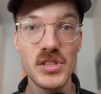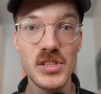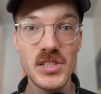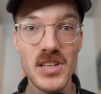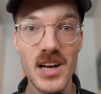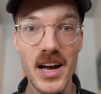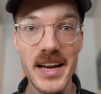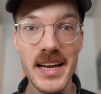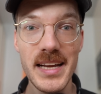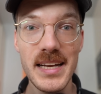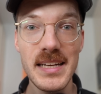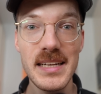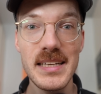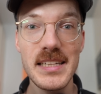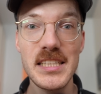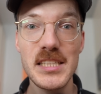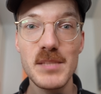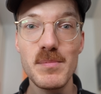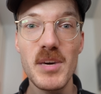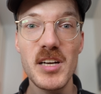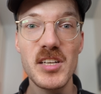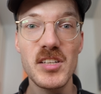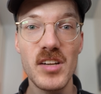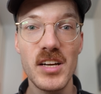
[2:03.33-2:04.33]
scientist
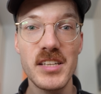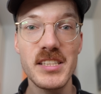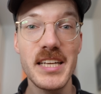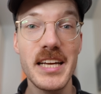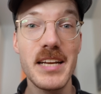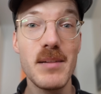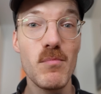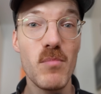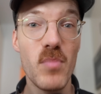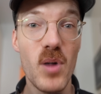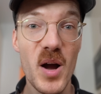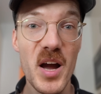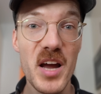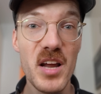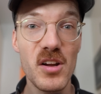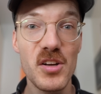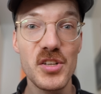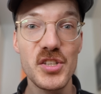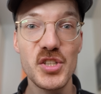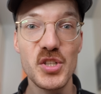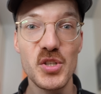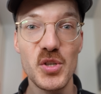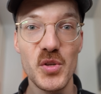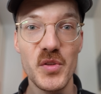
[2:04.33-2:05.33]
specializing in
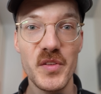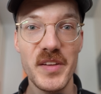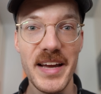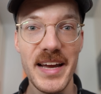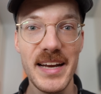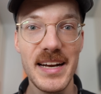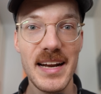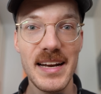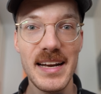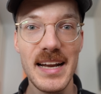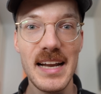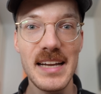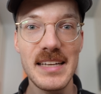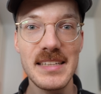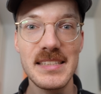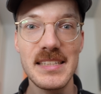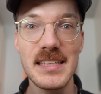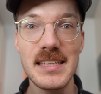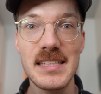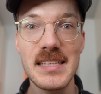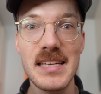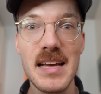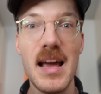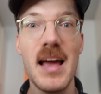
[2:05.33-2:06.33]
biological data
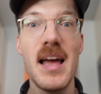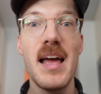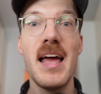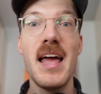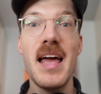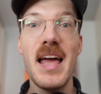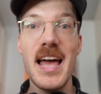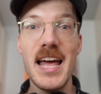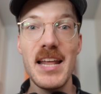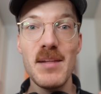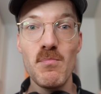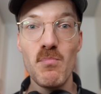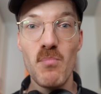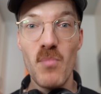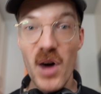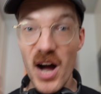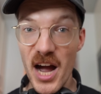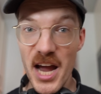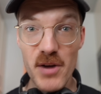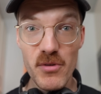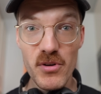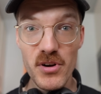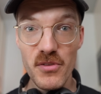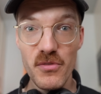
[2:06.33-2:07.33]
analysis, and
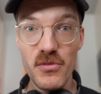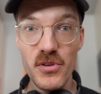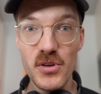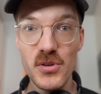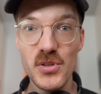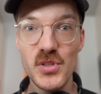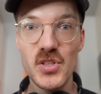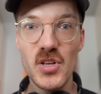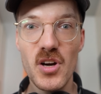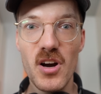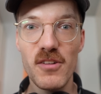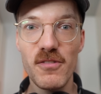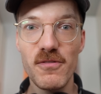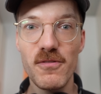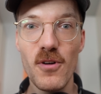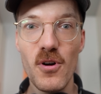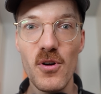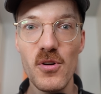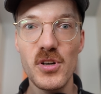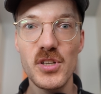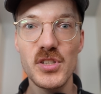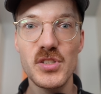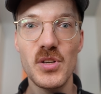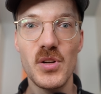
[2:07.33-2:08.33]
my reviews are
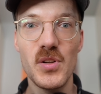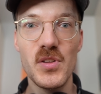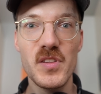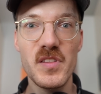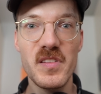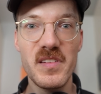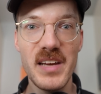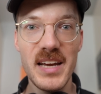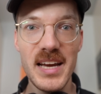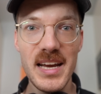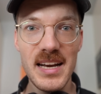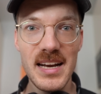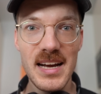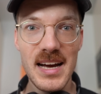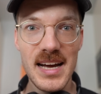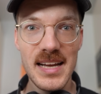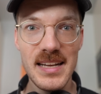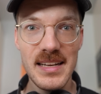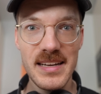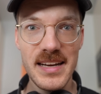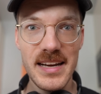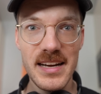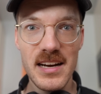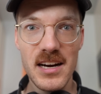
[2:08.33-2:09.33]
focused on data
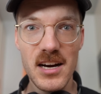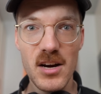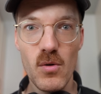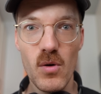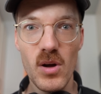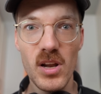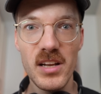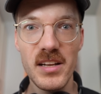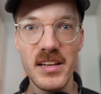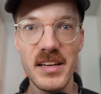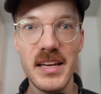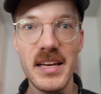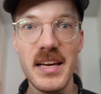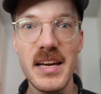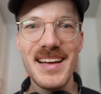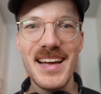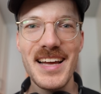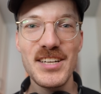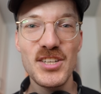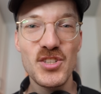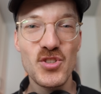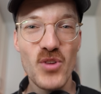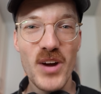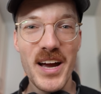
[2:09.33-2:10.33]
and data quality
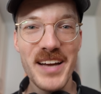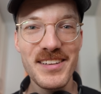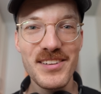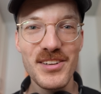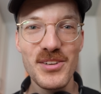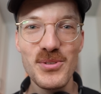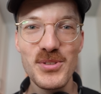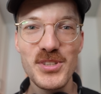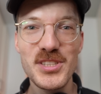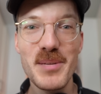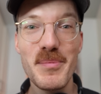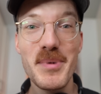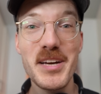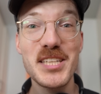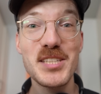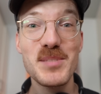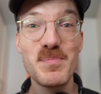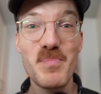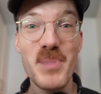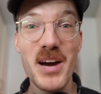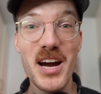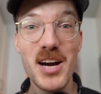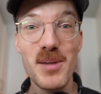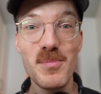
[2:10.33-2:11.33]
and trying to do some
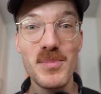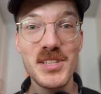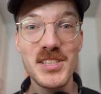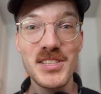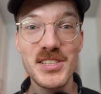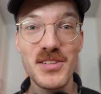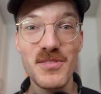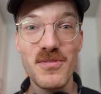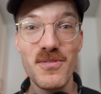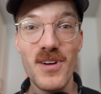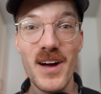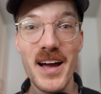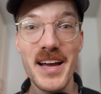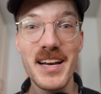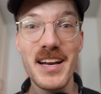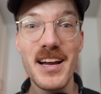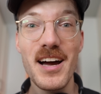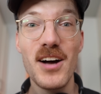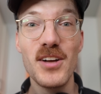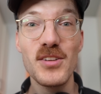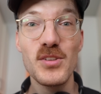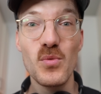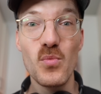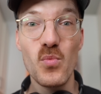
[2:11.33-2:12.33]
experiments to find
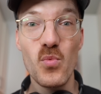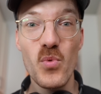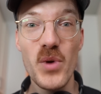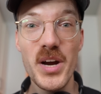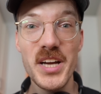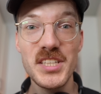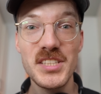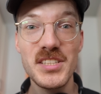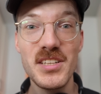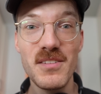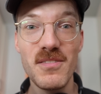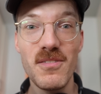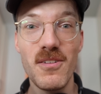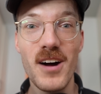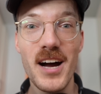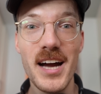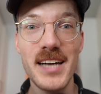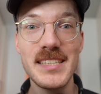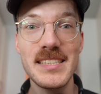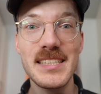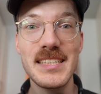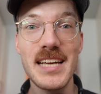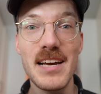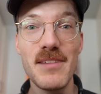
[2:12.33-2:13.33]
out which
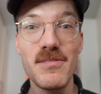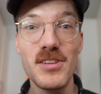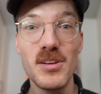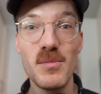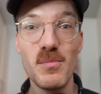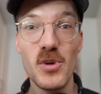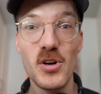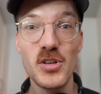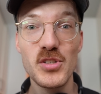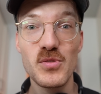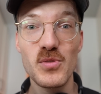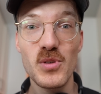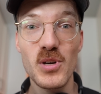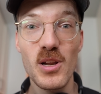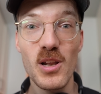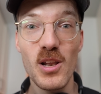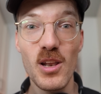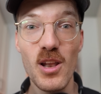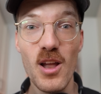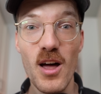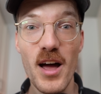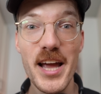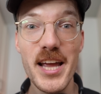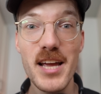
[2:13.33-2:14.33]
devices have the most
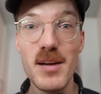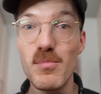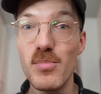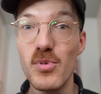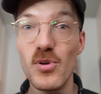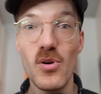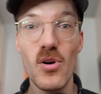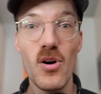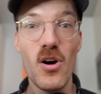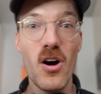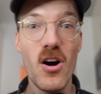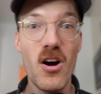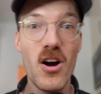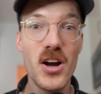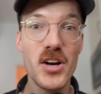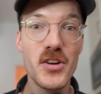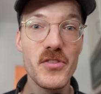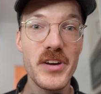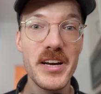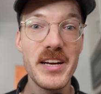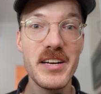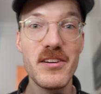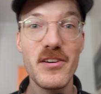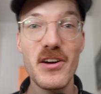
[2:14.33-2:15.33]
reliable heart
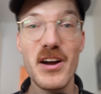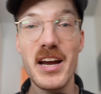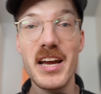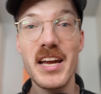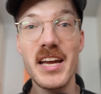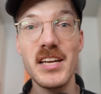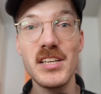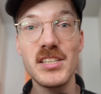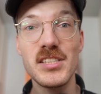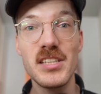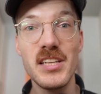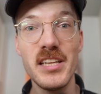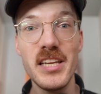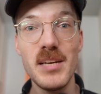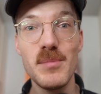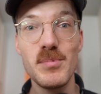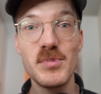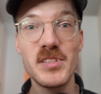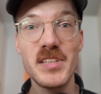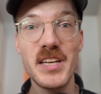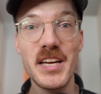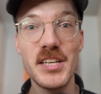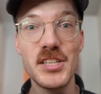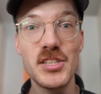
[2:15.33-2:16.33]
rate tracking, sleep
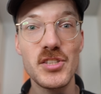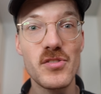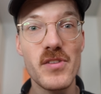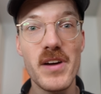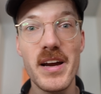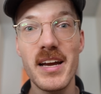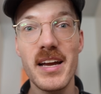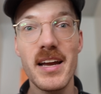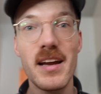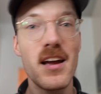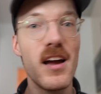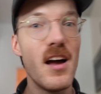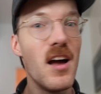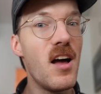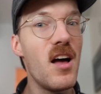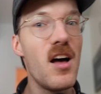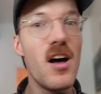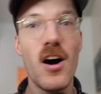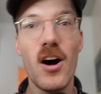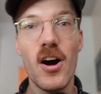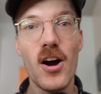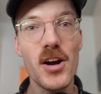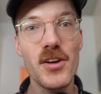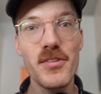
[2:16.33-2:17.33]
stage tracking,
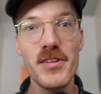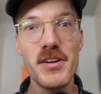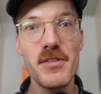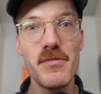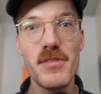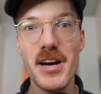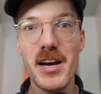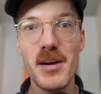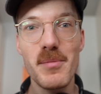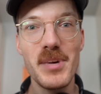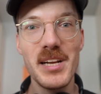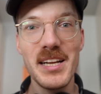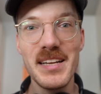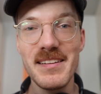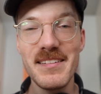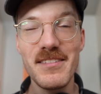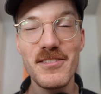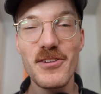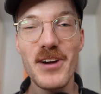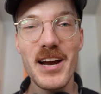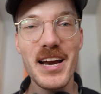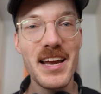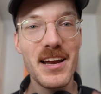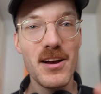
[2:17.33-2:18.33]
heart rate variability
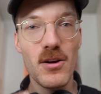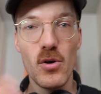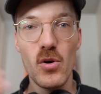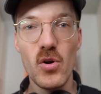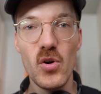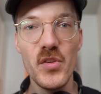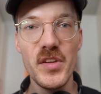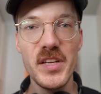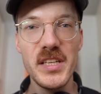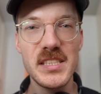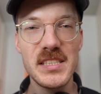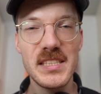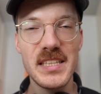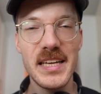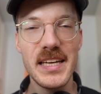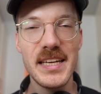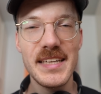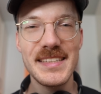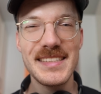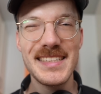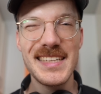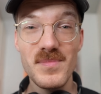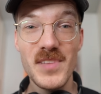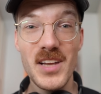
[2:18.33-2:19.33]
tracking, all these
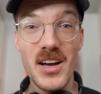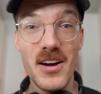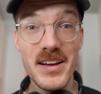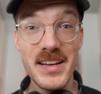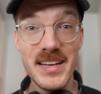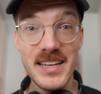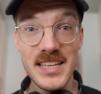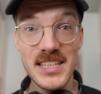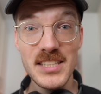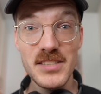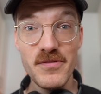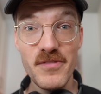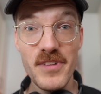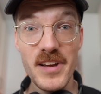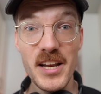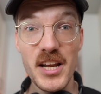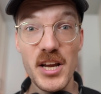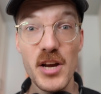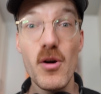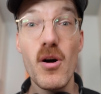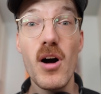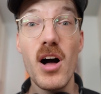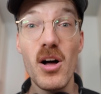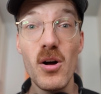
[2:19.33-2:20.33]
things. Now, in this
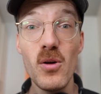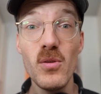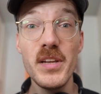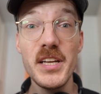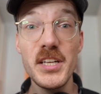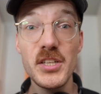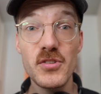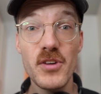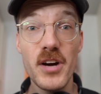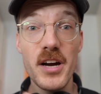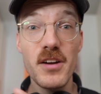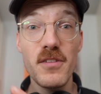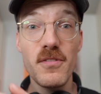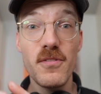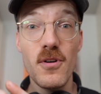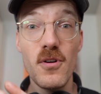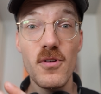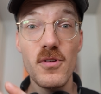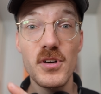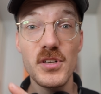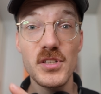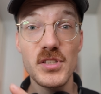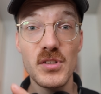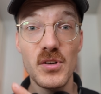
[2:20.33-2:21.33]
video, I'll only try to
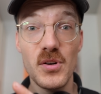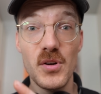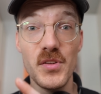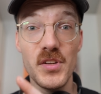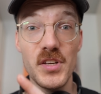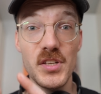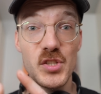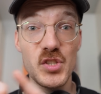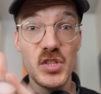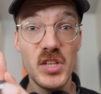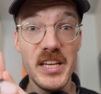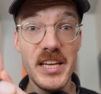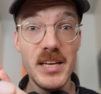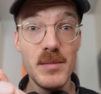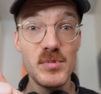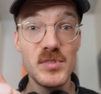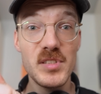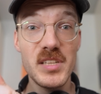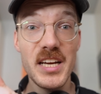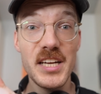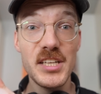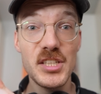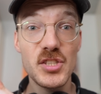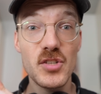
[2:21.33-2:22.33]
focus on the sleep
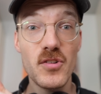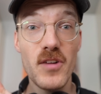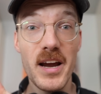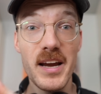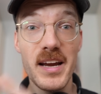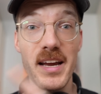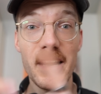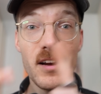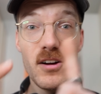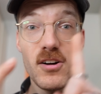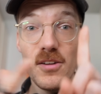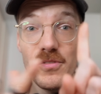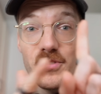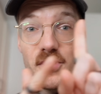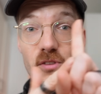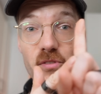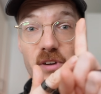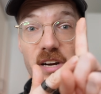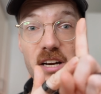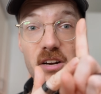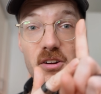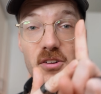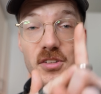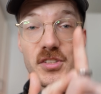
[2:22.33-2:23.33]
stage tracking of the
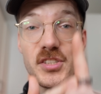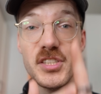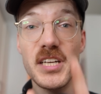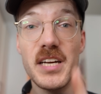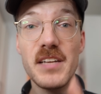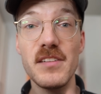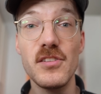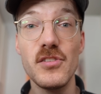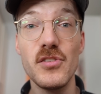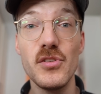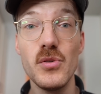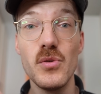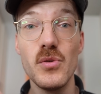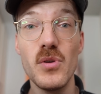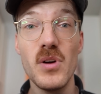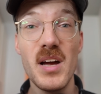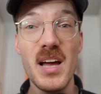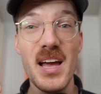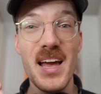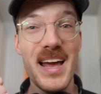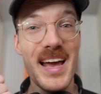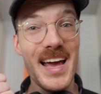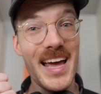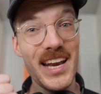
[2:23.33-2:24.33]
RingConn Gen 2
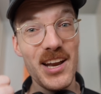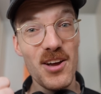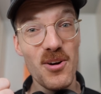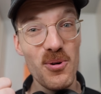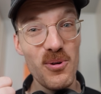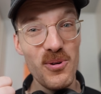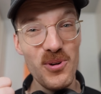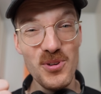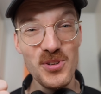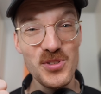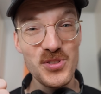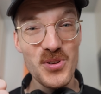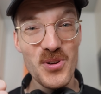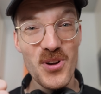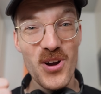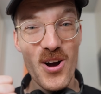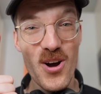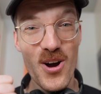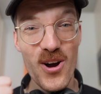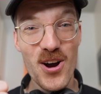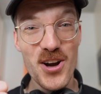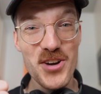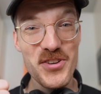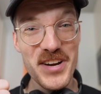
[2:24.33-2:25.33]
and also the
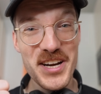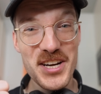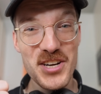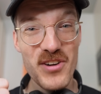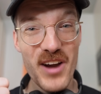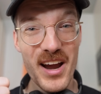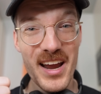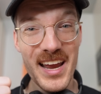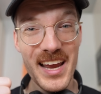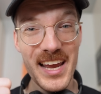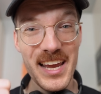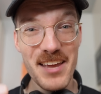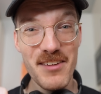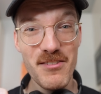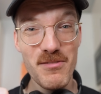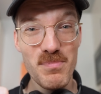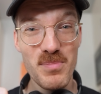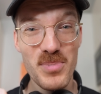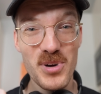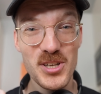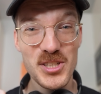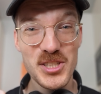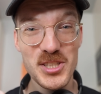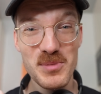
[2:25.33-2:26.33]
heart rate tracking if
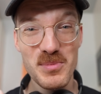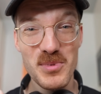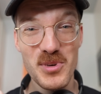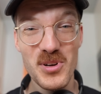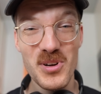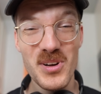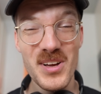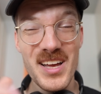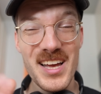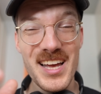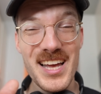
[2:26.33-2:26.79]
possible,